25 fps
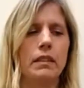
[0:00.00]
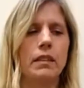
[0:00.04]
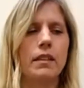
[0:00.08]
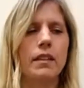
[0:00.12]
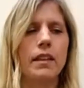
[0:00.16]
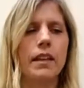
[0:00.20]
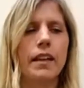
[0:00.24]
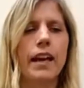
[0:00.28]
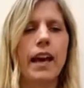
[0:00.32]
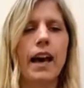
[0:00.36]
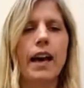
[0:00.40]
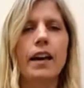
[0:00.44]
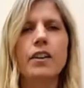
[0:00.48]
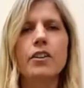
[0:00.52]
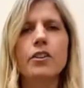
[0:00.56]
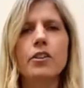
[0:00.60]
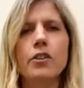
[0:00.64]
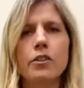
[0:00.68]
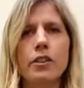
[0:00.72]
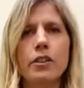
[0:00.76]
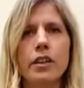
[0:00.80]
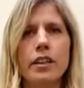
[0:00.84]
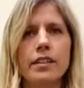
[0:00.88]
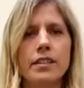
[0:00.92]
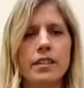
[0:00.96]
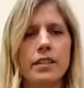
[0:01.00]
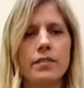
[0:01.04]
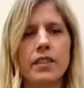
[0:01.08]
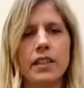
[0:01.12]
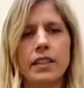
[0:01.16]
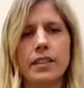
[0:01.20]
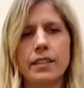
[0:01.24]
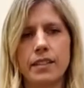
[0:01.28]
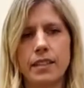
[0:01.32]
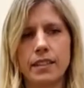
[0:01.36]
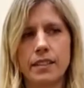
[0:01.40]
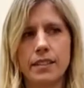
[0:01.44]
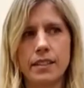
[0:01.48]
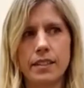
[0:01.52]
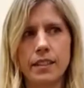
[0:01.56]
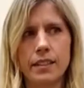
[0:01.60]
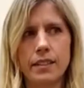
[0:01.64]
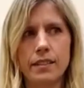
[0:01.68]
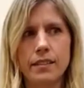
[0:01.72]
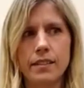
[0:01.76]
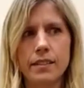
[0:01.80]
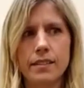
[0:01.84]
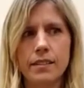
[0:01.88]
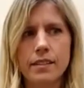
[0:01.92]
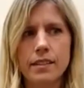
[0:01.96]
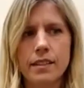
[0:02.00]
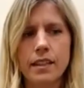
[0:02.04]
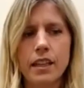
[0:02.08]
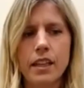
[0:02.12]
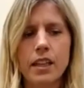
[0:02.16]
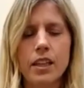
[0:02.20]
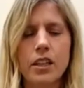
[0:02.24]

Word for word: the categories of existence.